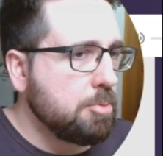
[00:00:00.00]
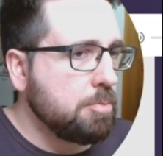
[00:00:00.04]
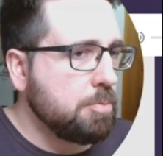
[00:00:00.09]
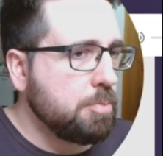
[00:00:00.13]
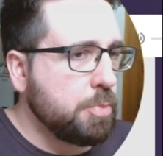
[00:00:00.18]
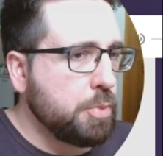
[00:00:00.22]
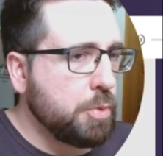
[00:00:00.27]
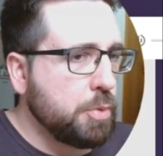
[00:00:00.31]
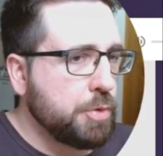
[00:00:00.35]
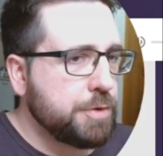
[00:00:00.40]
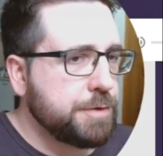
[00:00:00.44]

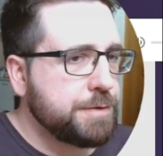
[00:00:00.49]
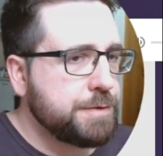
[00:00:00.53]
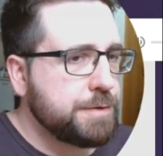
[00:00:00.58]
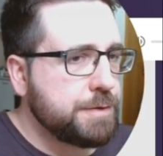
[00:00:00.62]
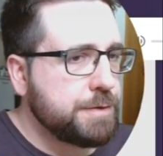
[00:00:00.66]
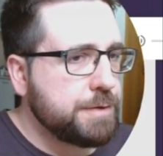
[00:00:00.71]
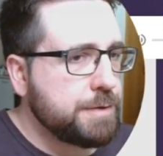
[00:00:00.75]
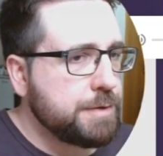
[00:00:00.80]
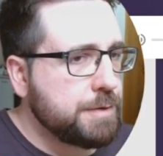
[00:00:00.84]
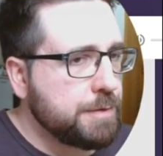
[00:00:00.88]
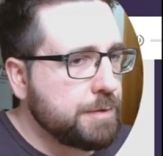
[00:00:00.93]

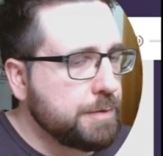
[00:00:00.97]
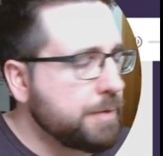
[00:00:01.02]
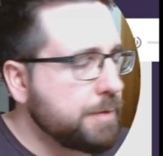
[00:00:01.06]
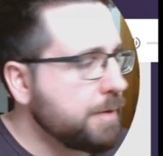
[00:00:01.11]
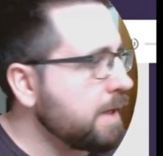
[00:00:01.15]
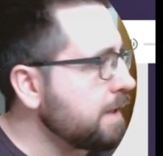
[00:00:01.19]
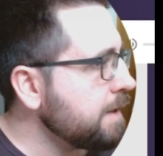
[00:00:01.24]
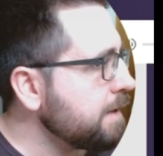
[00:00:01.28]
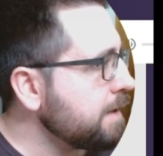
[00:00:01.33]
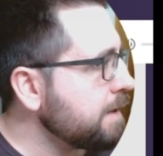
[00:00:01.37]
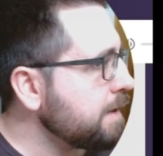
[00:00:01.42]
Border
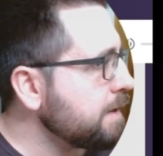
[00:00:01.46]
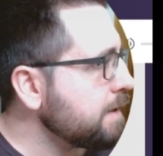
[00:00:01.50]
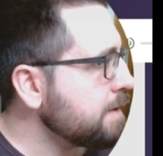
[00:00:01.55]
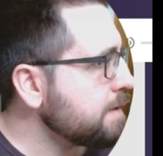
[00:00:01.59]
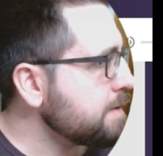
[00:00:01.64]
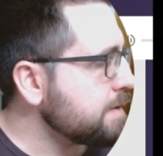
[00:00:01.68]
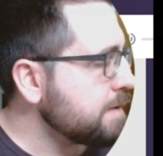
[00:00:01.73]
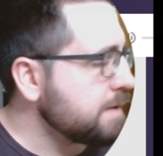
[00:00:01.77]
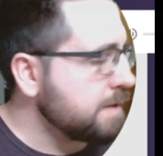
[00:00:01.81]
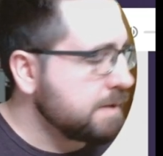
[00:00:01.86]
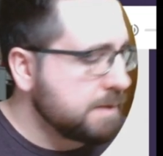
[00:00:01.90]

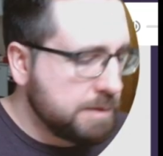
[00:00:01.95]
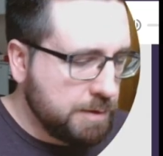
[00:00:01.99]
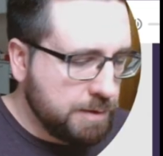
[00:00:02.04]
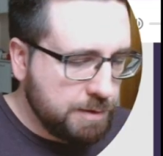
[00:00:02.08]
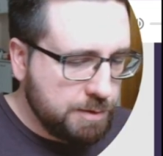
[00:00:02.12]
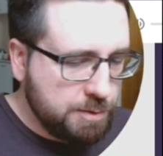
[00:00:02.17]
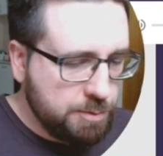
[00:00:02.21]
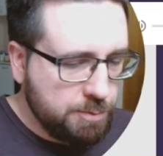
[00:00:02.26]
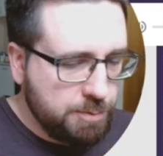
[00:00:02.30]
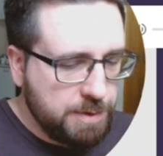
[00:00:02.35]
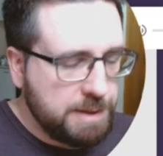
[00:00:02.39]
radius is
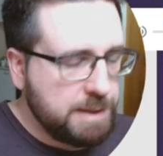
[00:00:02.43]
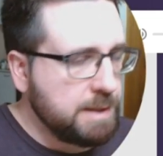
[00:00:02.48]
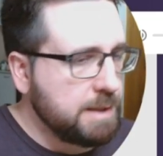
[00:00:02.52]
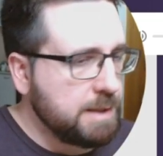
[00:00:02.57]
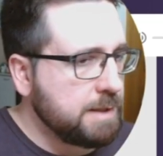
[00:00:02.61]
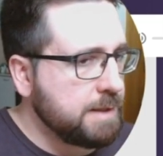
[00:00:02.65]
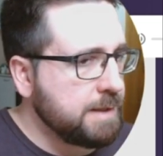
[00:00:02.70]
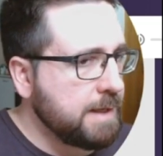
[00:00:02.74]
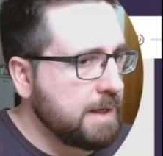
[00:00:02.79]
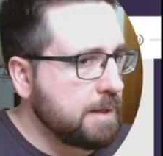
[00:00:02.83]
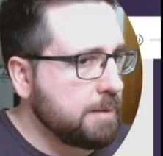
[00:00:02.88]
going to
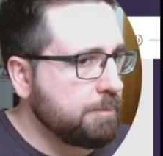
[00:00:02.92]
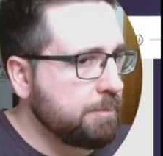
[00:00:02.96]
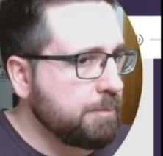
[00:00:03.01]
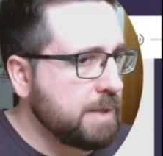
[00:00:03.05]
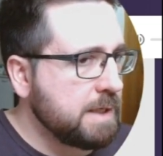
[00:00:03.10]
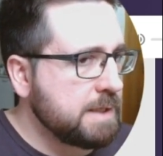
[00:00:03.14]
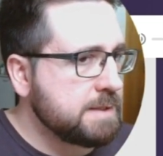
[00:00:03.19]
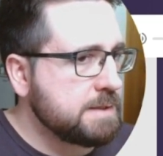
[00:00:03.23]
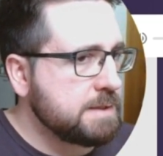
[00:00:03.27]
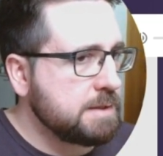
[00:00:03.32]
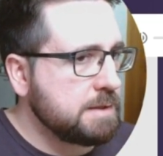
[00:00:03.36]
be 10
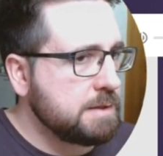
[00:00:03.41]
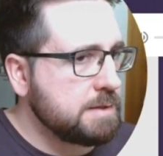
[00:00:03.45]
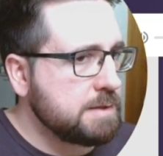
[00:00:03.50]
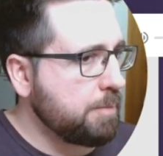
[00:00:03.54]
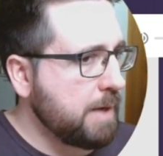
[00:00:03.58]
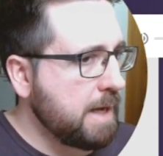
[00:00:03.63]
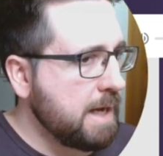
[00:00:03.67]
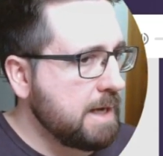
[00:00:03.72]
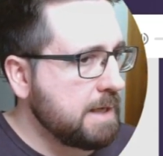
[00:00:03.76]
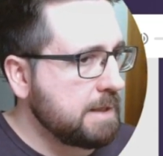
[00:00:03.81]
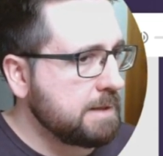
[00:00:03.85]
pixels.
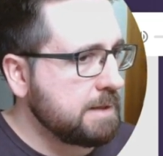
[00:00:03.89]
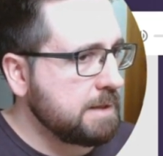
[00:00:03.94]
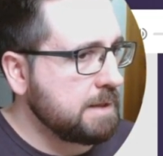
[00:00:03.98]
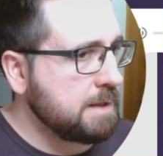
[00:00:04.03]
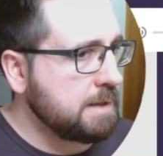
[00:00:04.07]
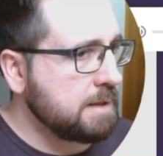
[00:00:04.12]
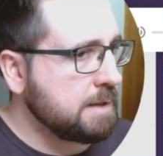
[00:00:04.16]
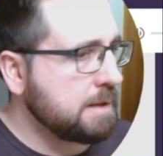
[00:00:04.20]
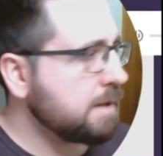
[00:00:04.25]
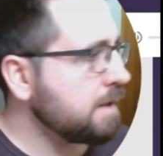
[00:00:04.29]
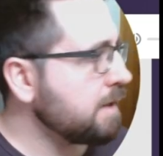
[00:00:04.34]

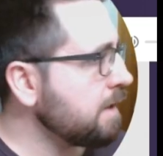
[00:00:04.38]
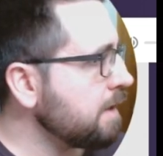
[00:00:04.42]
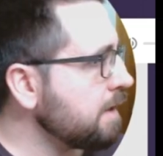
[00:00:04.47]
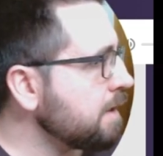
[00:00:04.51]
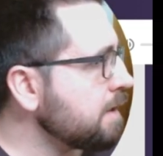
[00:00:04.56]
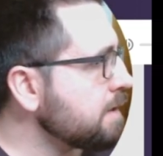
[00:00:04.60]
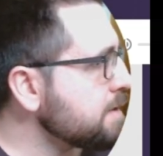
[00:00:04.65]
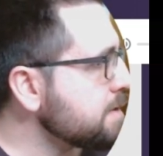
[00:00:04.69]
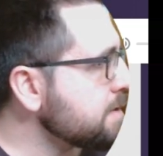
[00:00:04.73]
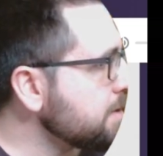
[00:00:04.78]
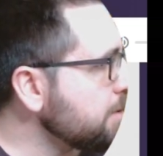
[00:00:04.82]
Padding
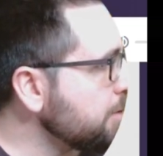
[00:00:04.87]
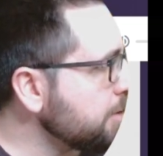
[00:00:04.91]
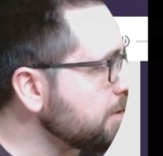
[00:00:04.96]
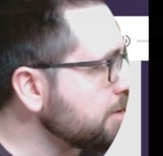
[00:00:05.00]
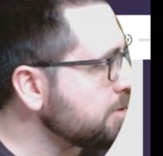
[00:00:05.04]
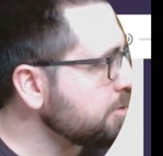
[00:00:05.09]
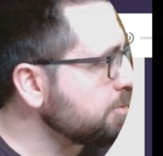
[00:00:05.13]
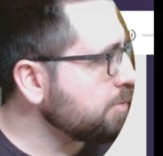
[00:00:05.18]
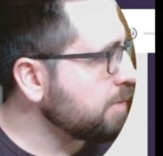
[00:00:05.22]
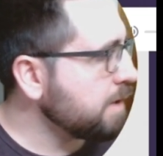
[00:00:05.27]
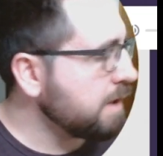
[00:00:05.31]
is going
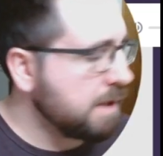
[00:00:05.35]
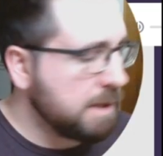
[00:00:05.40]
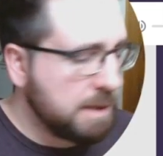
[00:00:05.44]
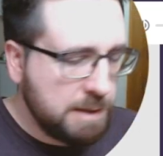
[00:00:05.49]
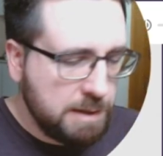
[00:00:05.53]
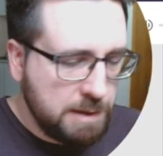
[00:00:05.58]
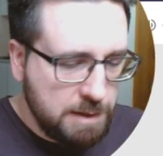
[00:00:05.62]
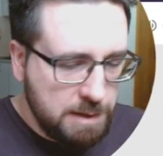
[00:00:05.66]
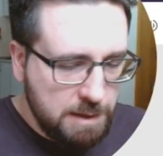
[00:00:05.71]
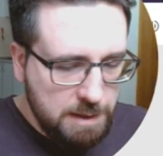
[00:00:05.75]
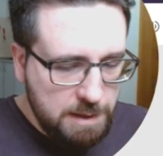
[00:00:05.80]
to
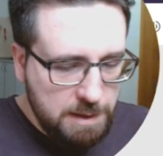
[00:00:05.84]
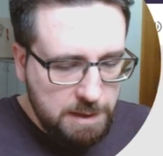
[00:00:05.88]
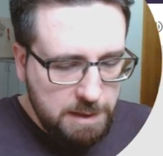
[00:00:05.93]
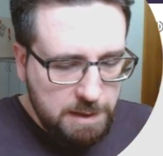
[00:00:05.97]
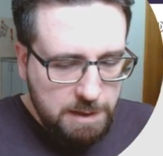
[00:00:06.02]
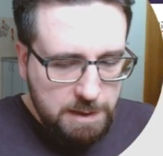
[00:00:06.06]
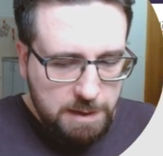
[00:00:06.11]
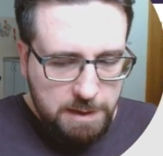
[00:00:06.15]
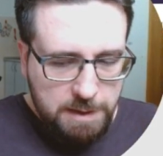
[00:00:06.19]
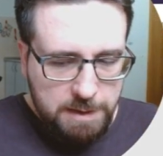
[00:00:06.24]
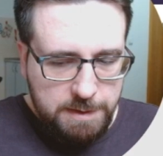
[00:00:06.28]
be
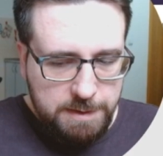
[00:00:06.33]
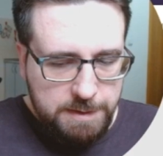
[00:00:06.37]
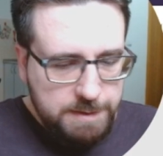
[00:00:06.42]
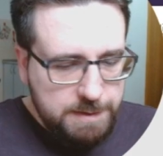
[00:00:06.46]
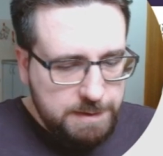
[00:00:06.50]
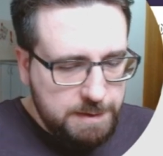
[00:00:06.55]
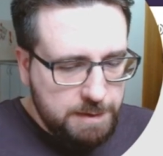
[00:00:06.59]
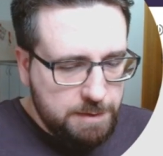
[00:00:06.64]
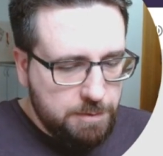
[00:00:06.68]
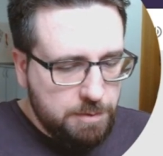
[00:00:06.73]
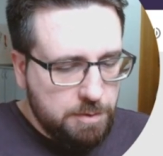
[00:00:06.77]

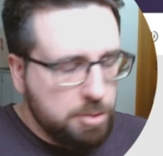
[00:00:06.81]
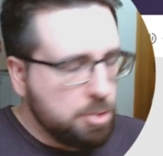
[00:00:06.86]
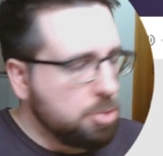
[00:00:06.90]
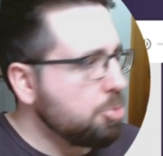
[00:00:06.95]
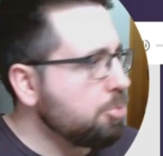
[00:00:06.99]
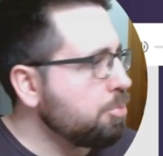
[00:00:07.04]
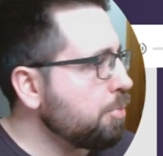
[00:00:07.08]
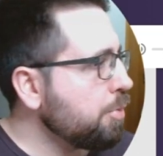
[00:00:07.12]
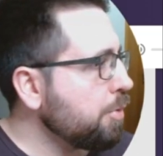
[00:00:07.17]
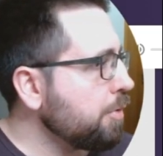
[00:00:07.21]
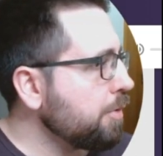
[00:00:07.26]

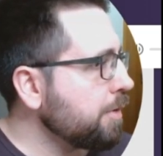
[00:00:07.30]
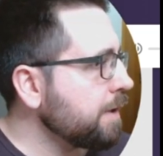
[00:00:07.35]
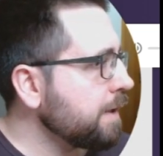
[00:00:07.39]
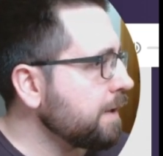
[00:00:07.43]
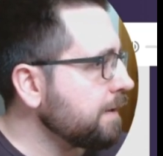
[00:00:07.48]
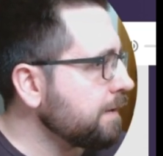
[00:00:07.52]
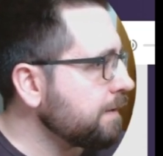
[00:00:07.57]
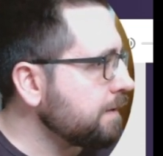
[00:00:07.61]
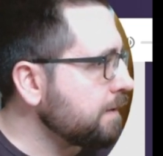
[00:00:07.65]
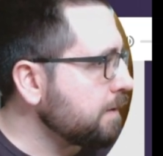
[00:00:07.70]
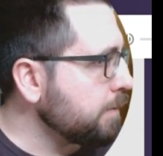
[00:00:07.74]

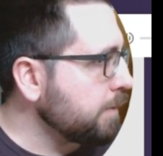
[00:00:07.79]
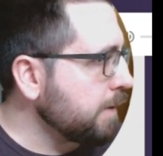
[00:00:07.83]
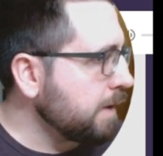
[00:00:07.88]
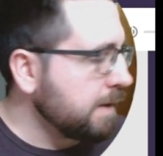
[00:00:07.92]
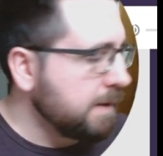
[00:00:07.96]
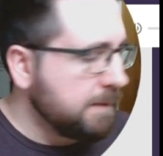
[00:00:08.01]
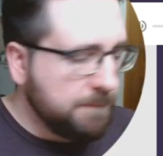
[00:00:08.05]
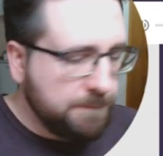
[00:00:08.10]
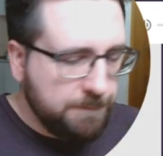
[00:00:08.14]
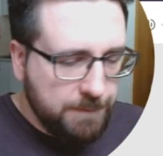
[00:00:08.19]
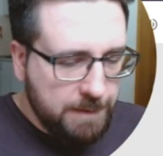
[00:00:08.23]

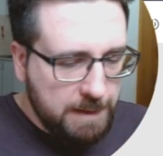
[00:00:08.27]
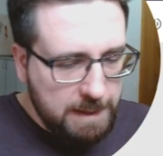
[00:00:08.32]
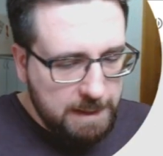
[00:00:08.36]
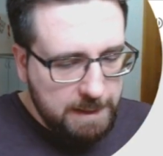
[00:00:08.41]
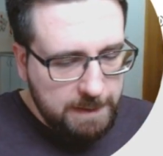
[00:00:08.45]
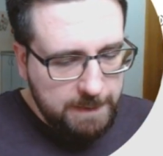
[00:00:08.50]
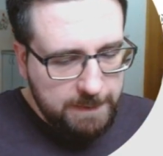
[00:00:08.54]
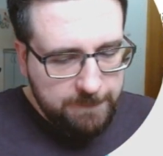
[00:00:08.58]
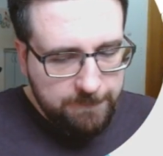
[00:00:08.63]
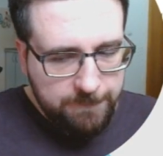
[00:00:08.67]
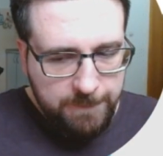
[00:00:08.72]

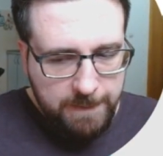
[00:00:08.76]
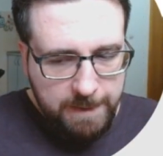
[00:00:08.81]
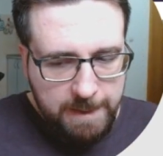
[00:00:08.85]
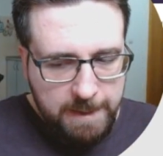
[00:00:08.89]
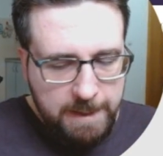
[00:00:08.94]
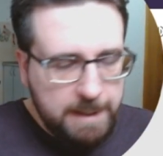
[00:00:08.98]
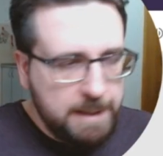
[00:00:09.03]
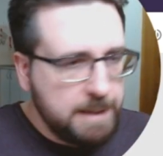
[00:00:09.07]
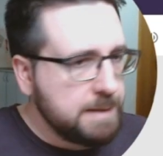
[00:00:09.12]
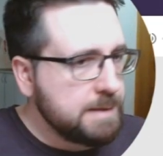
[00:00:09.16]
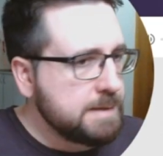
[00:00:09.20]
0.25
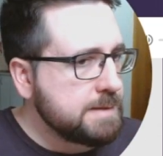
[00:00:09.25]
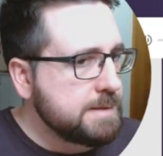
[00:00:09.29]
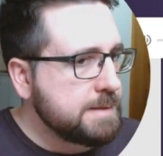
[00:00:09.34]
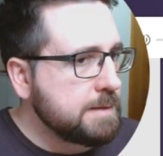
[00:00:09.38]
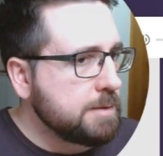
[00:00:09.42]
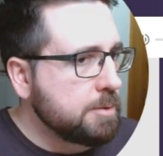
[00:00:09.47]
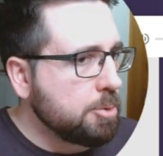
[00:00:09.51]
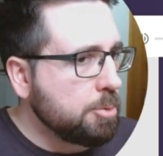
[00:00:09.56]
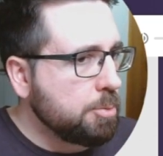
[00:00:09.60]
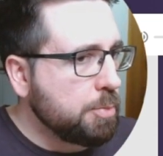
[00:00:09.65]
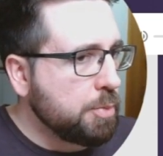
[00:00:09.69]
and
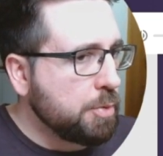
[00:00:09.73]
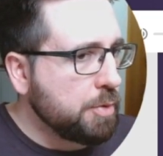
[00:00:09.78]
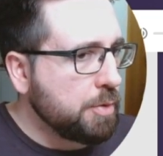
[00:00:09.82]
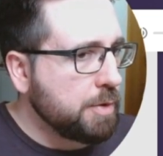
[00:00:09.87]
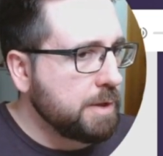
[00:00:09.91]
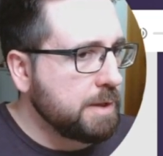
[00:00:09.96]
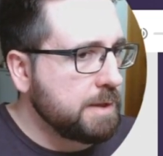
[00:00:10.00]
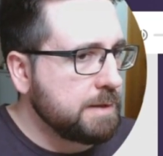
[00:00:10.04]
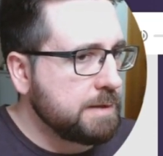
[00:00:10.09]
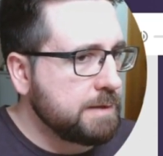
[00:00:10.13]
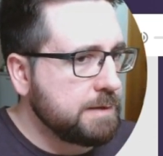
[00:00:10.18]

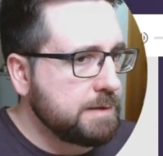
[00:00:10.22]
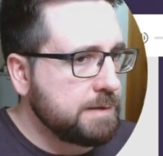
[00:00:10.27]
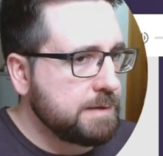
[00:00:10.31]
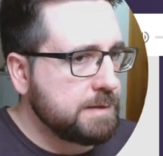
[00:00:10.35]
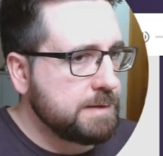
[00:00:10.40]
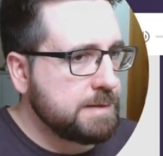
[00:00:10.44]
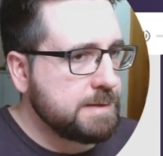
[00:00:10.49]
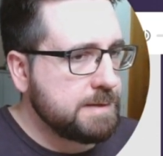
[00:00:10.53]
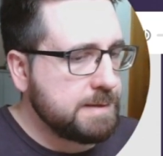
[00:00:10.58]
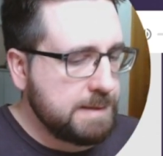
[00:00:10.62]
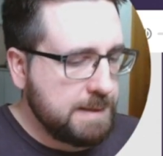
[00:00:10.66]

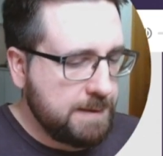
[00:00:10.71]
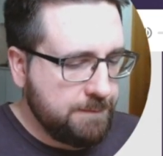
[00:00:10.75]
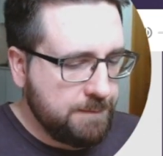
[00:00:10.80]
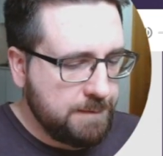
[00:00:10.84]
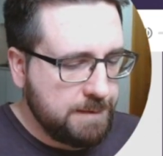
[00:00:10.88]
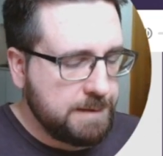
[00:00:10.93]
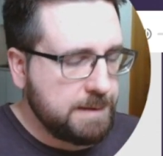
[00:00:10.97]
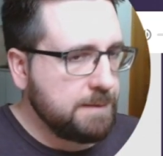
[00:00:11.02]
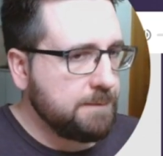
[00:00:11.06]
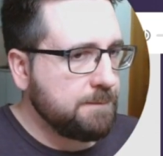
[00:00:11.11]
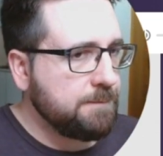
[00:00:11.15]

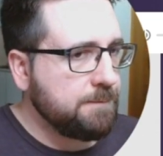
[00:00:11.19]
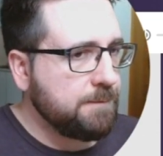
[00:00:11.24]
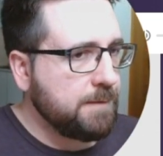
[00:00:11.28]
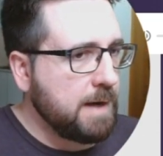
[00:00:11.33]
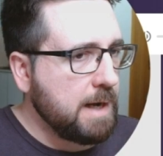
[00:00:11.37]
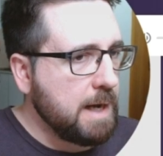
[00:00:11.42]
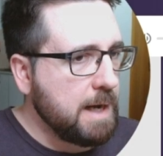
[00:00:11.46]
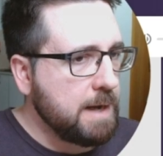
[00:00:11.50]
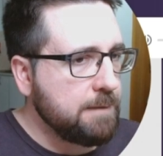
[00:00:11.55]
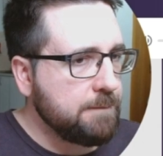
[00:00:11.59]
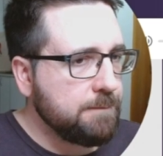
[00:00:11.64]

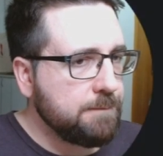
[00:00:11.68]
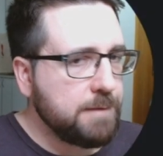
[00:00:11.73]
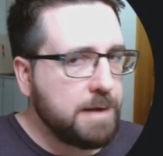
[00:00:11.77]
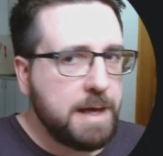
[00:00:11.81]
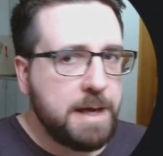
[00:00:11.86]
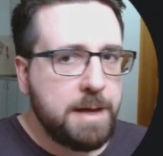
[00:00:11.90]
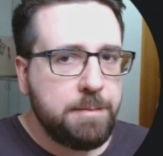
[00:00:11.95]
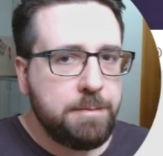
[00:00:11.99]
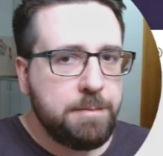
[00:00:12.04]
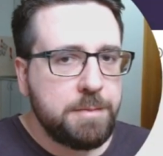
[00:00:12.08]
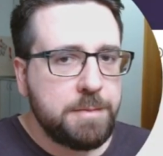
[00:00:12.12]
0.75
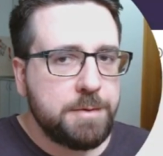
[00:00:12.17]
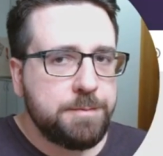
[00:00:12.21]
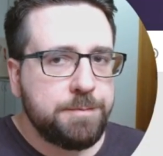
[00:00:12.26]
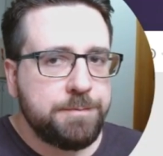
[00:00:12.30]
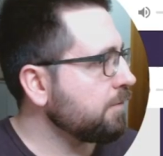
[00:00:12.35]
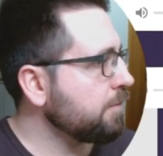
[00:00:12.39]
m.